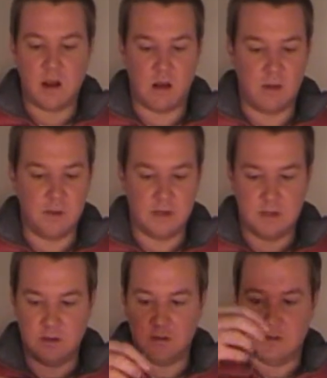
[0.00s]
All I'm going
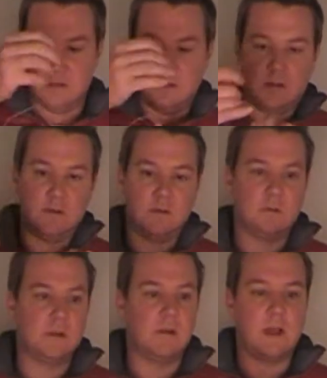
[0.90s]
to do is
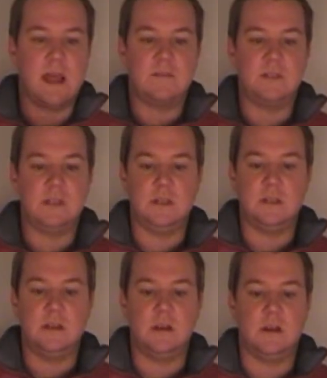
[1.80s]
let's go half
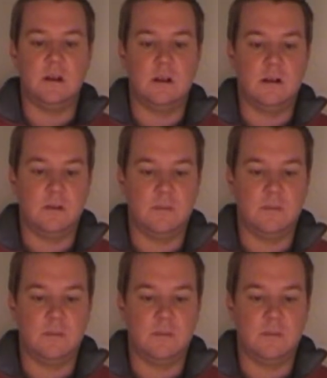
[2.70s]
C's here